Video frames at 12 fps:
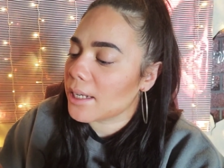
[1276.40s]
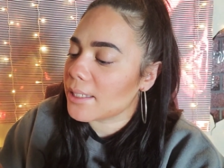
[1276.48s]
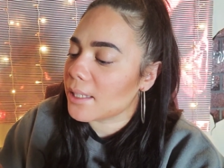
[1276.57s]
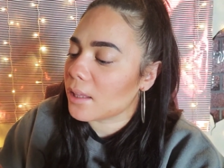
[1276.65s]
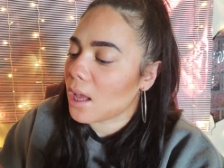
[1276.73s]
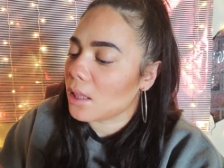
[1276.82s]
and
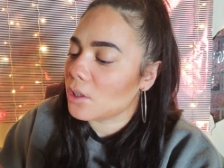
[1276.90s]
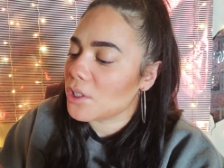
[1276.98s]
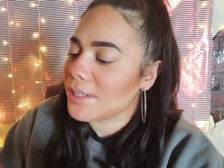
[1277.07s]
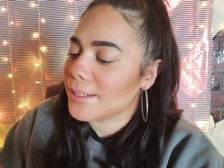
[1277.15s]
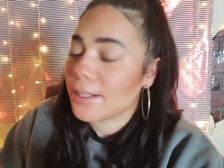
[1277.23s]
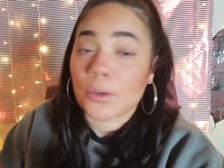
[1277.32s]
it's in the color
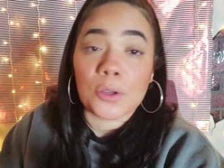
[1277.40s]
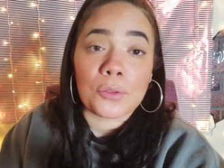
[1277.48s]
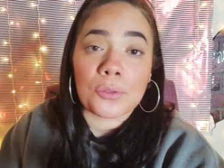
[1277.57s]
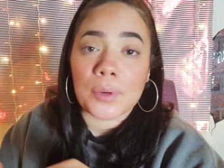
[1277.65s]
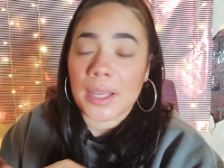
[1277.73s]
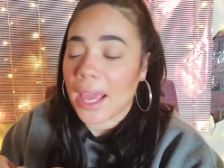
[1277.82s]

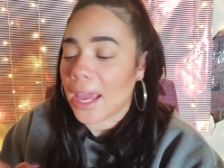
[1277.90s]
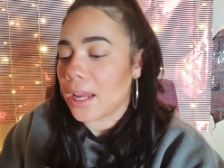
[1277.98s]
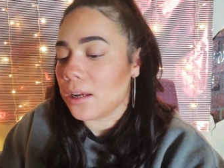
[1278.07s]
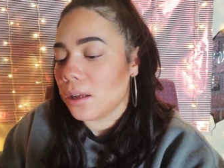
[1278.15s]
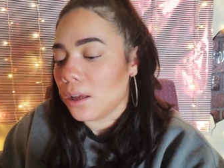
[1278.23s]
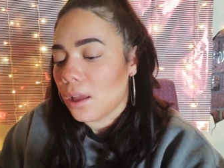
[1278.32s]

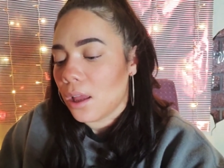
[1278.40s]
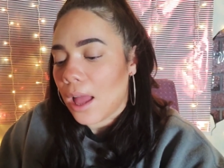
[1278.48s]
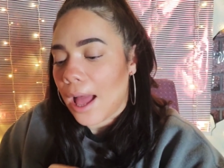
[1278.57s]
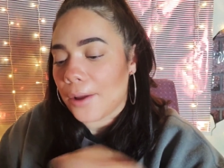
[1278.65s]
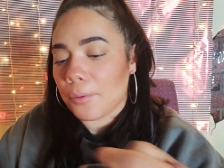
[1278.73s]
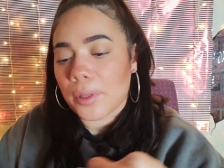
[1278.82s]
038.
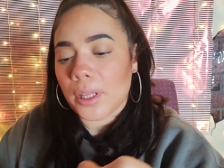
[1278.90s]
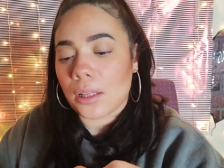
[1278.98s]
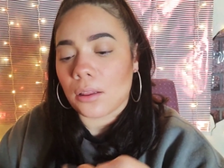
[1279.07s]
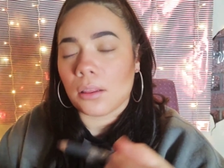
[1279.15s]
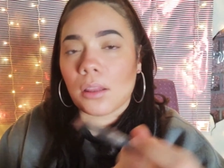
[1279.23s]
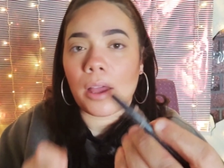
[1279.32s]
I really
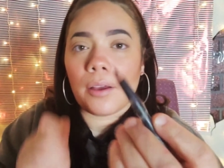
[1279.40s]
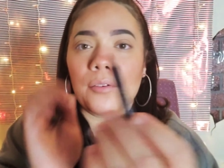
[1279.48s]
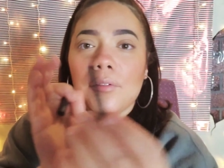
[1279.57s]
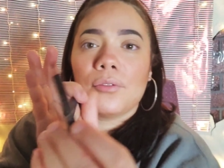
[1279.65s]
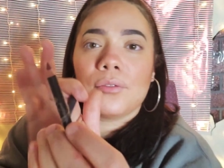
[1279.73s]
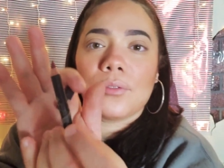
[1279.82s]

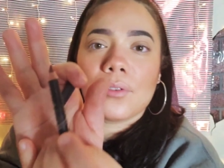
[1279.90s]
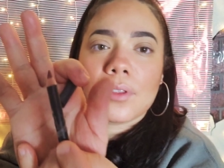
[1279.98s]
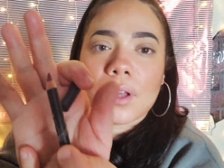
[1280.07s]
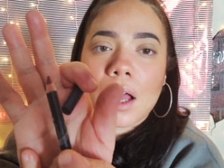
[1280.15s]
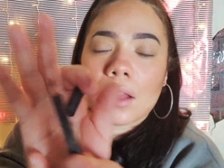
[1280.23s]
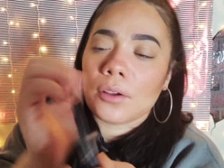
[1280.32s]
love
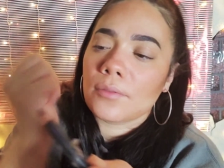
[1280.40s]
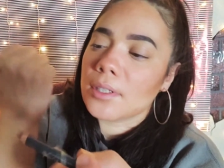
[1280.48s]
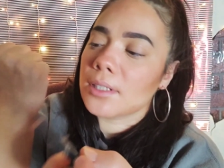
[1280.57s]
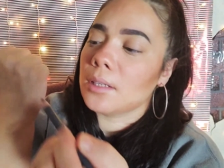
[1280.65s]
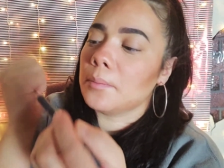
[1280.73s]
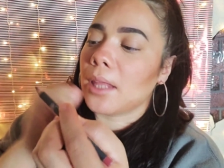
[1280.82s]
the color of
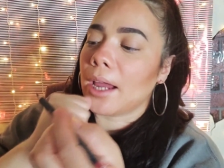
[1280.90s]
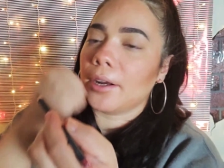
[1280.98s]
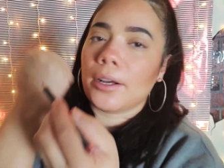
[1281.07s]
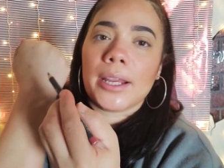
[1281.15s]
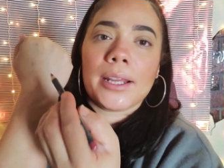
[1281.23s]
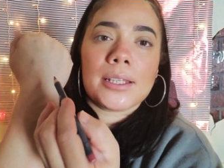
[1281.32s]
this lip
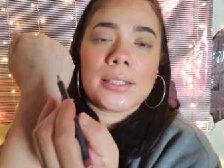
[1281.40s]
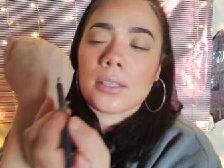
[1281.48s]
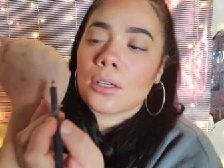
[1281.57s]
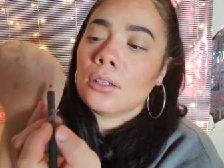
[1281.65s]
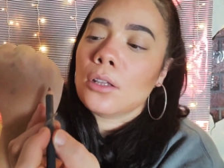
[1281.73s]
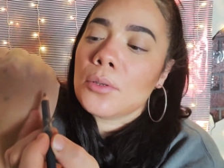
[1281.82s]
liner. It is the
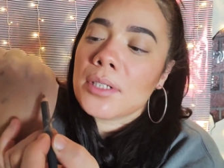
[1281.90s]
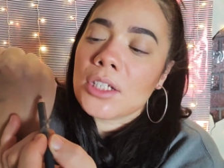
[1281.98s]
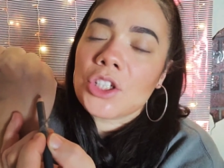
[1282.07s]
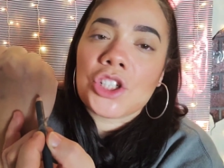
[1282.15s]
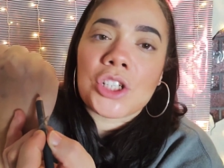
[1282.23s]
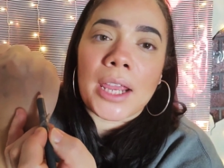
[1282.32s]

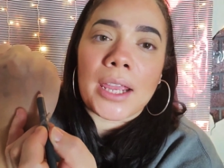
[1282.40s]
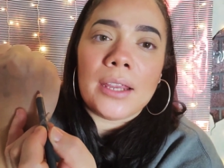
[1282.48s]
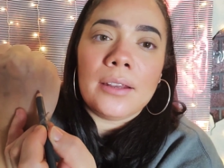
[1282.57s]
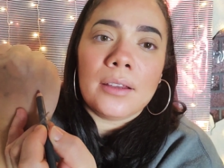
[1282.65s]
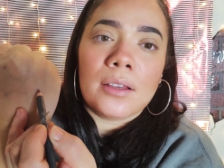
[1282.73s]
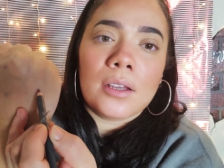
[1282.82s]
closest
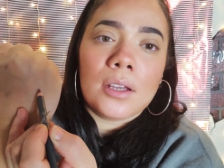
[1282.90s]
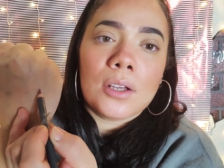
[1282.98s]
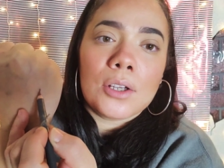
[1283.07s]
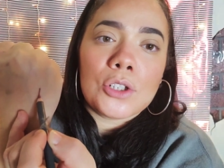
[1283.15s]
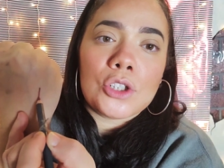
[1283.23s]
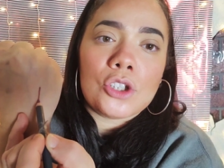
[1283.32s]
shade
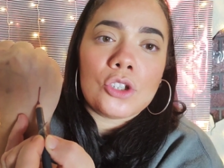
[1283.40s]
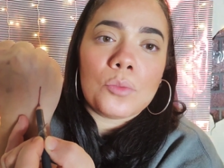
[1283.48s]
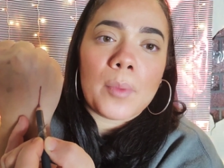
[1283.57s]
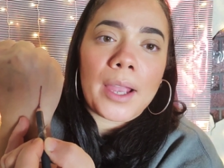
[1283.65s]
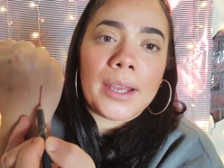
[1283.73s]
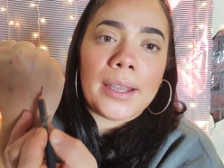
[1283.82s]
to
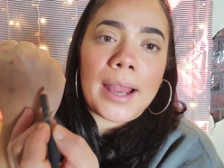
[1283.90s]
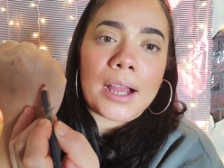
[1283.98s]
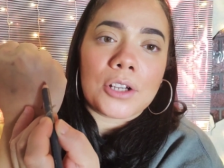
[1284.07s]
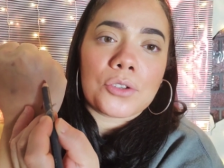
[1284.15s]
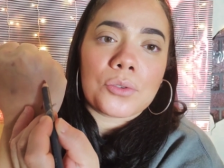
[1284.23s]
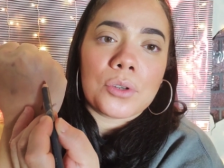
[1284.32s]
my
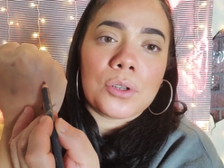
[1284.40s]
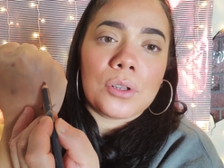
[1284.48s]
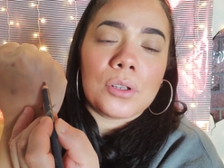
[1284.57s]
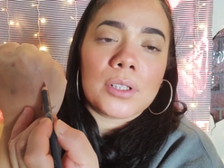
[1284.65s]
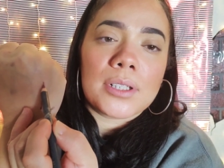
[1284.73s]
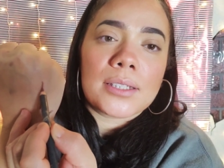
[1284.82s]

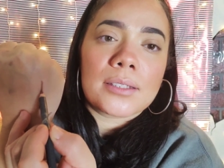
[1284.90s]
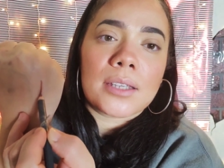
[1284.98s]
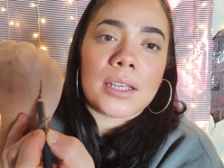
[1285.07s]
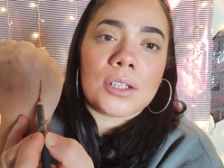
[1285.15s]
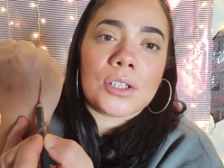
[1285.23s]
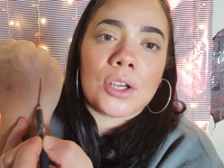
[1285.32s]
natural
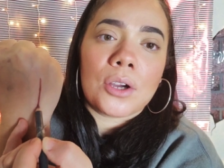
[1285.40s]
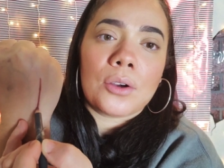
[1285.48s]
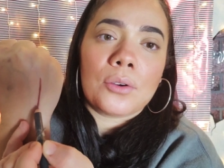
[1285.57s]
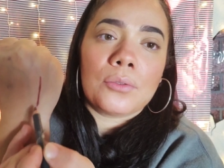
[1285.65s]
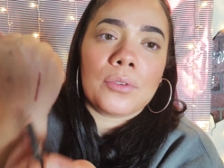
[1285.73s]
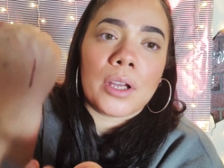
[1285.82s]
skin
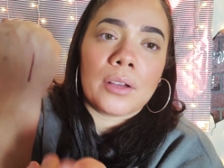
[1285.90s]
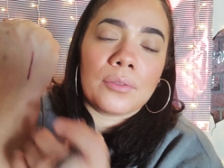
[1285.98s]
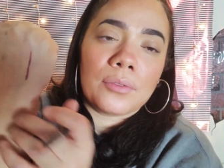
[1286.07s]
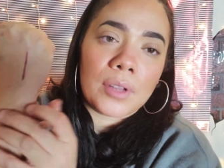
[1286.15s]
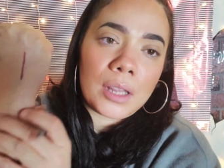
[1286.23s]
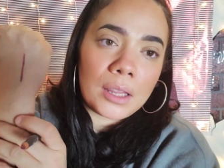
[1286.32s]
tone
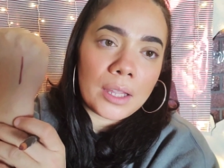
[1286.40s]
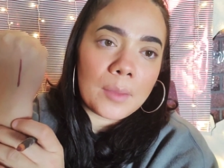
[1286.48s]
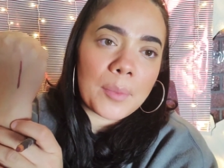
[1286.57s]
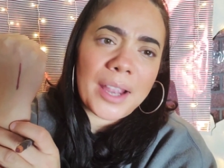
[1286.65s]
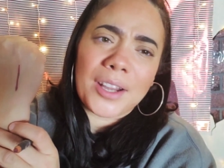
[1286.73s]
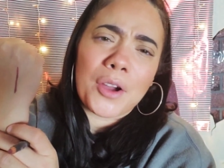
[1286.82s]
of
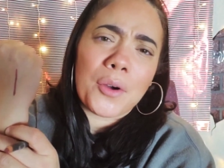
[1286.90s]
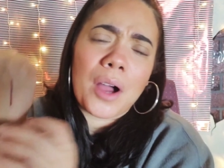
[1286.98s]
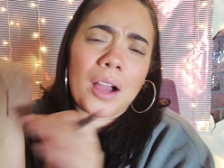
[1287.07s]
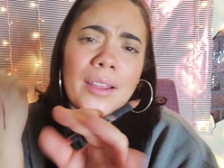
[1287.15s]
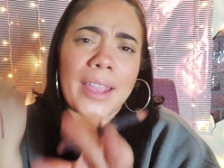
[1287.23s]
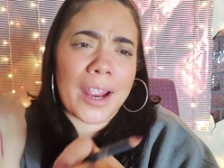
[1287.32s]
lip. I know
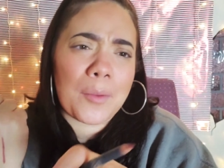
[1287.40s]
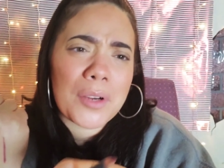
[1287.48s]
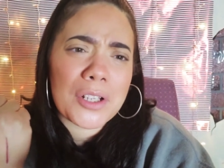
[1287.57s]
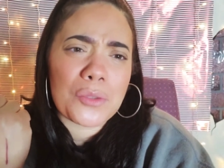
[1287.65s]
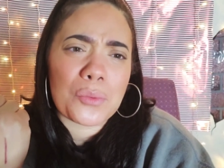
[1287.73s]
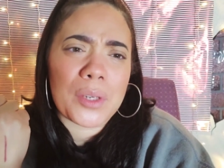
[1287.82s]
on
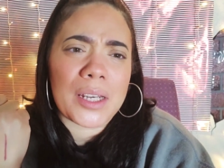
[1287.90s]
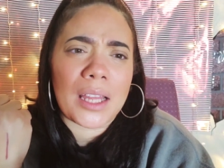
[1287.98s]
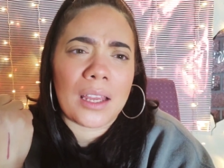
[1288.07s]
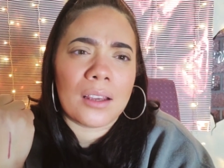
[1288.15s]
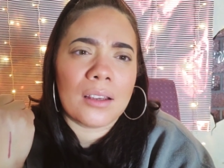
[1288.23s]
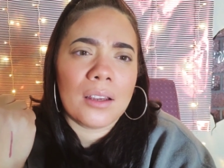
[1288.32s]
camera it's
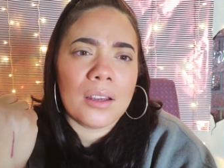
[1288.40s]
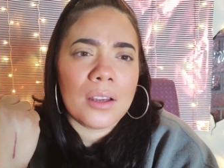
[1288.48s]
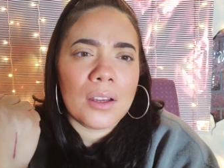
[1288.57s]
reading